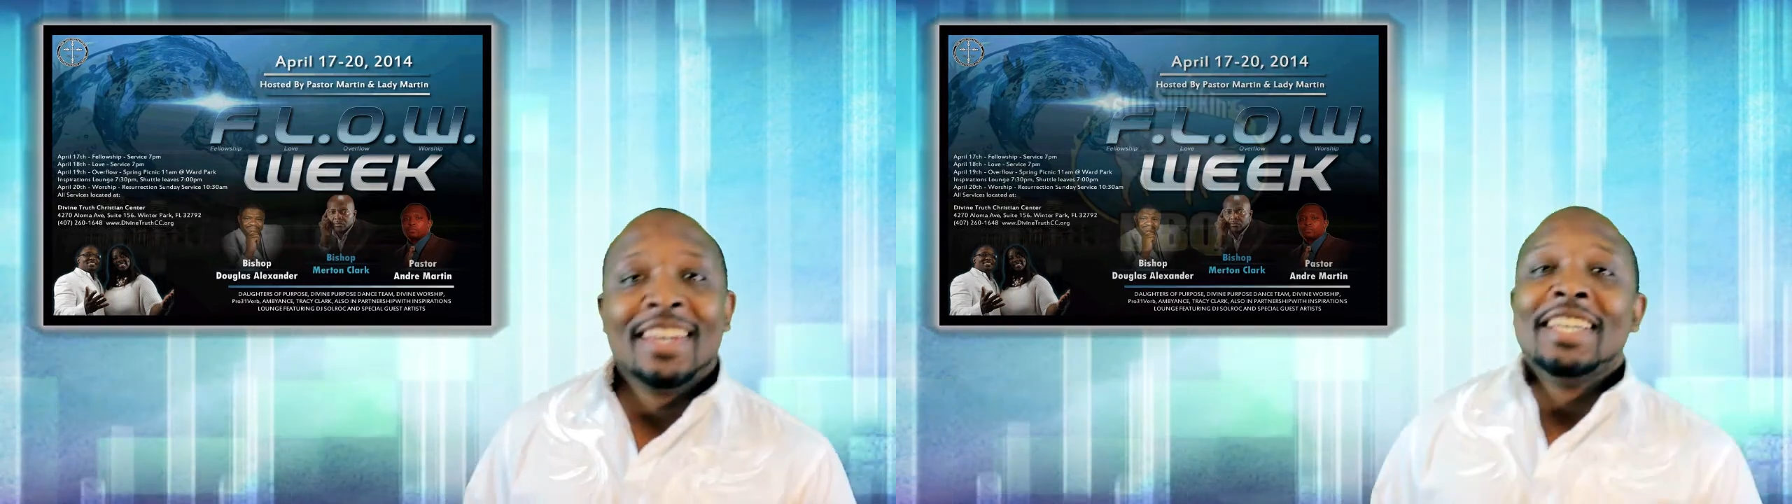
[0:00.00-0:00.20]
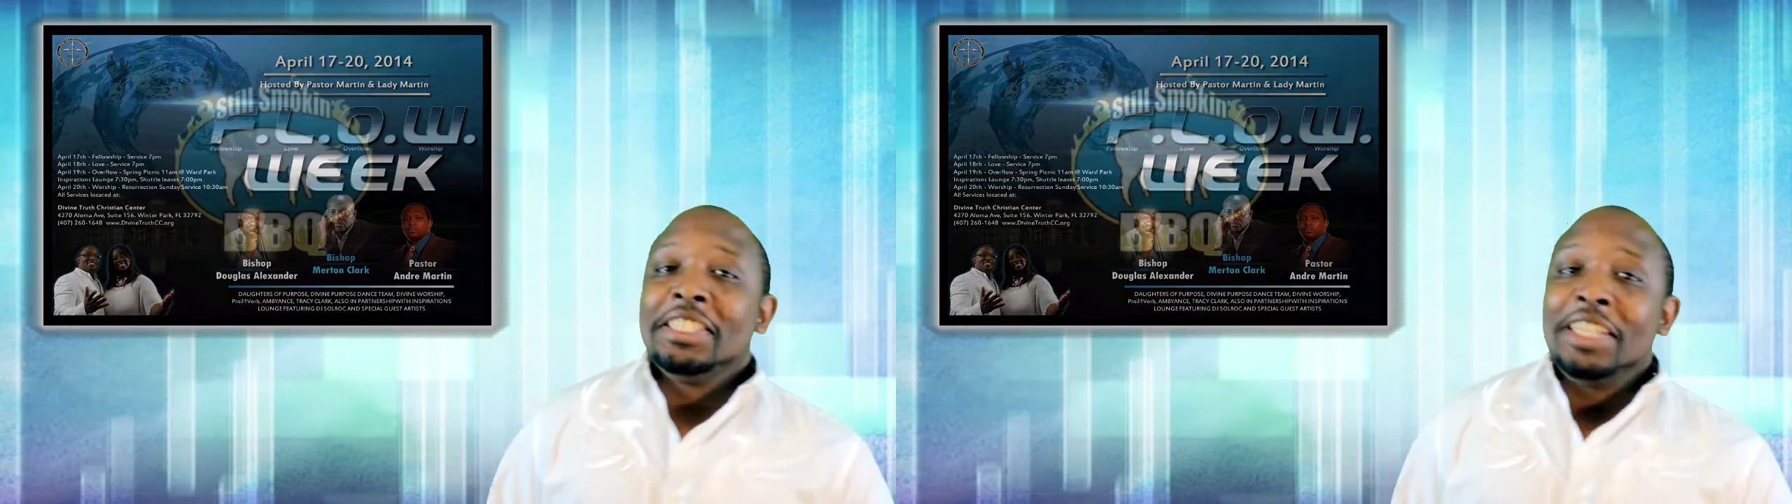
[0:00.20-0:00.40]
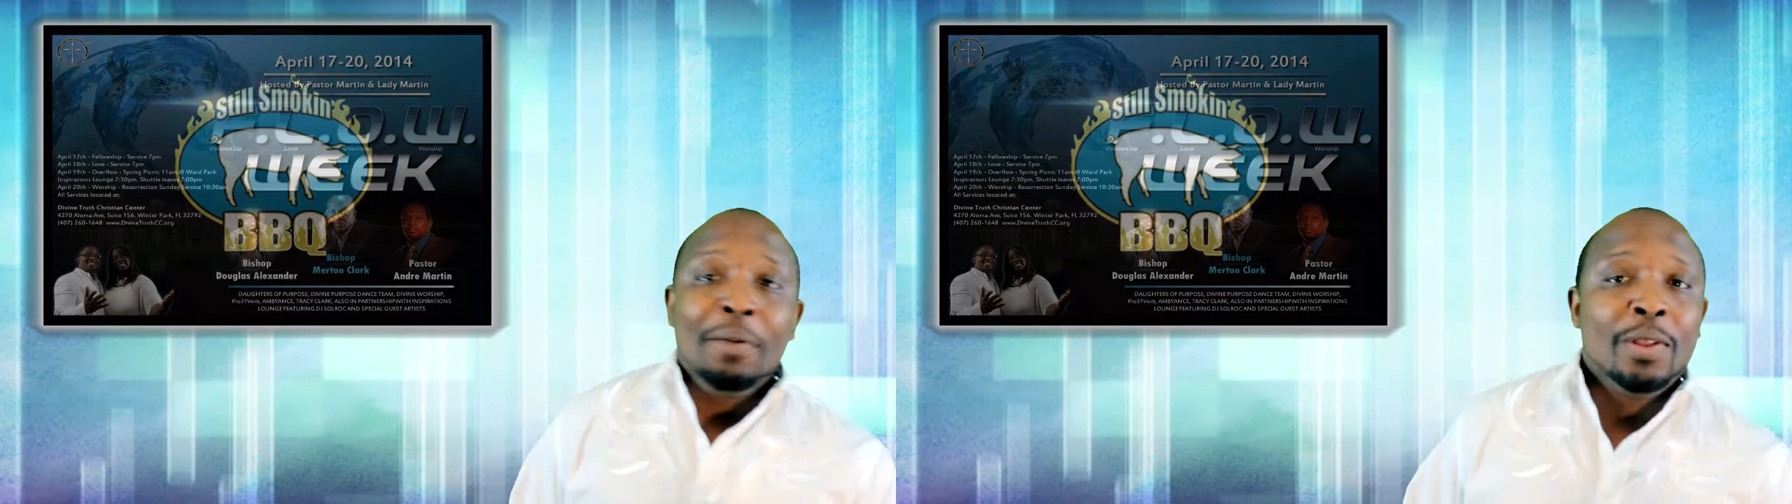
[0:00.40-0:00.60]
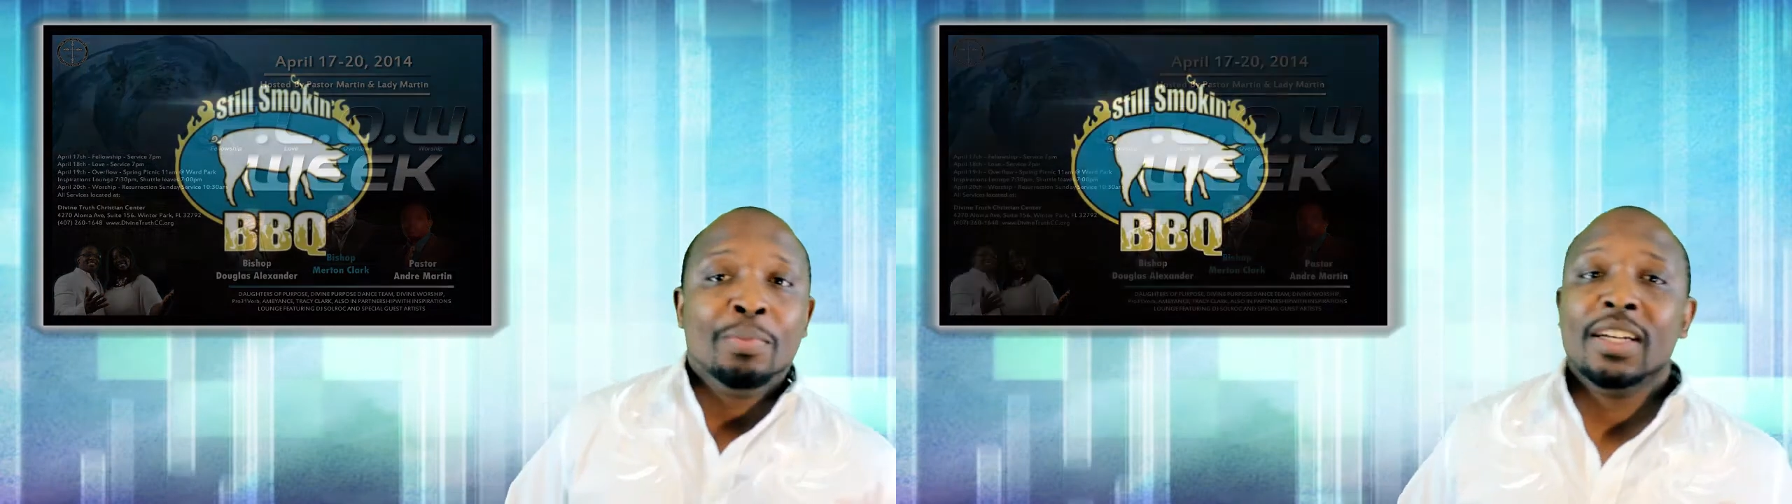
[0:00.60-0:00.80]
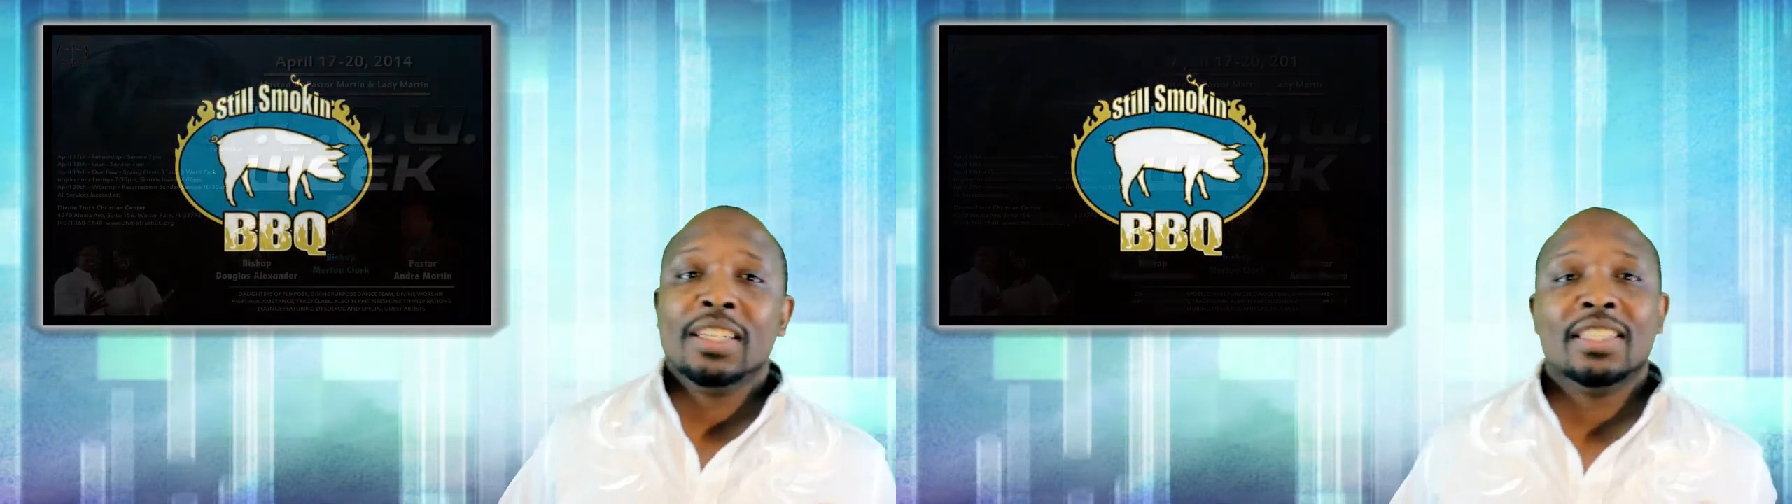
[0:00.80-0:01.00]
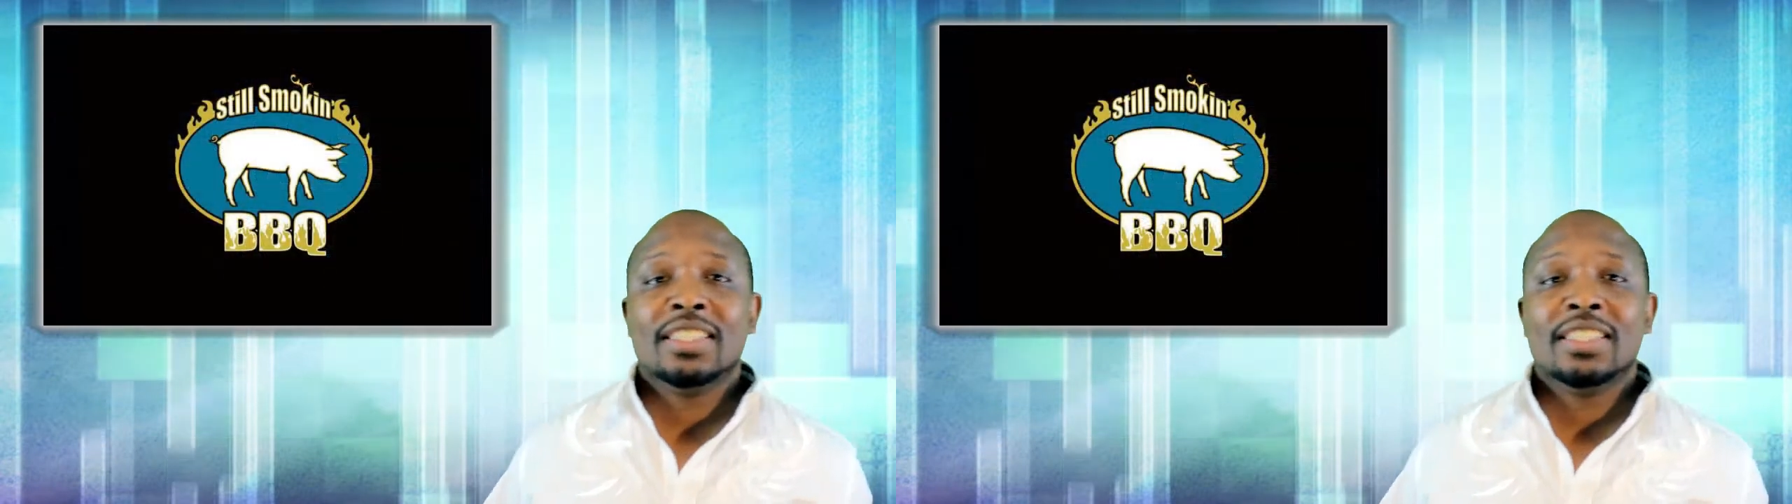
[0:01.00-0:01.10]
stop the presses.